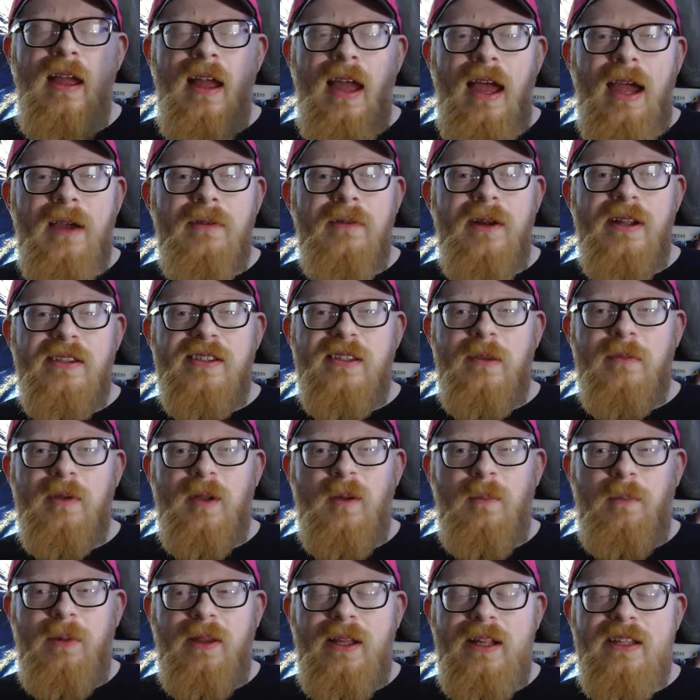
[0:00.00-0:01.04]
I read some
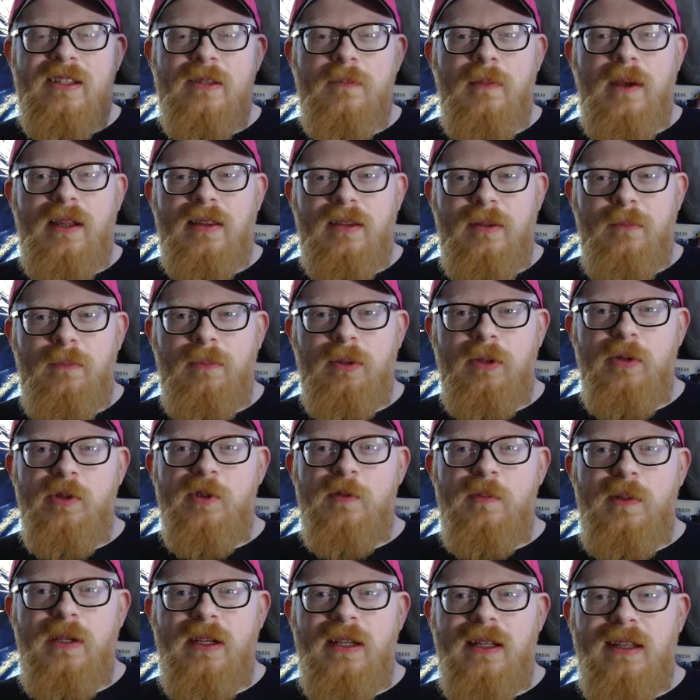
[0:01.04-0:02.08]
complaints about the blues
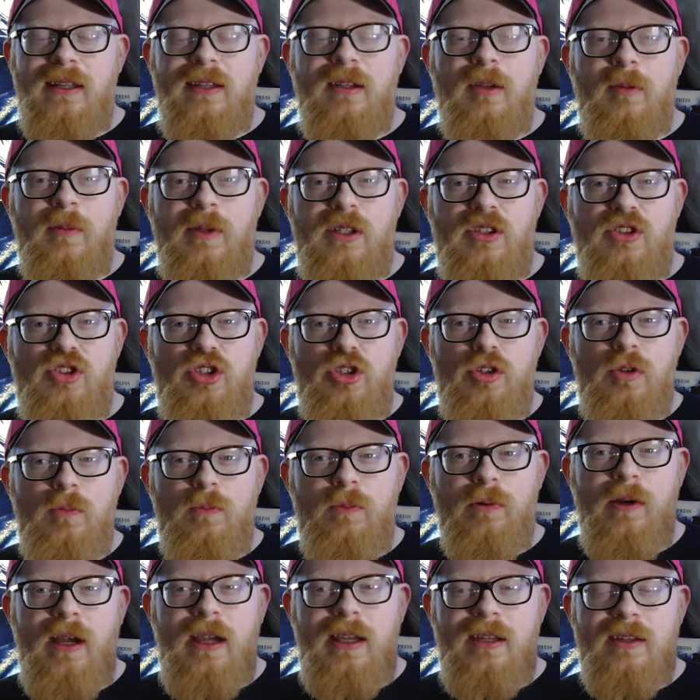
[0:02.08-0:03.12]
being a little bit too
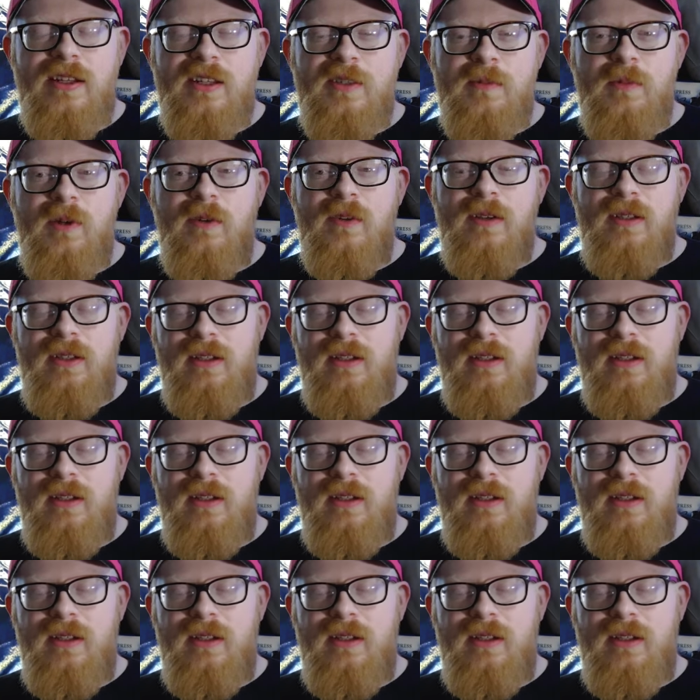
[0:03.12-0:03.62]
bright in this movie.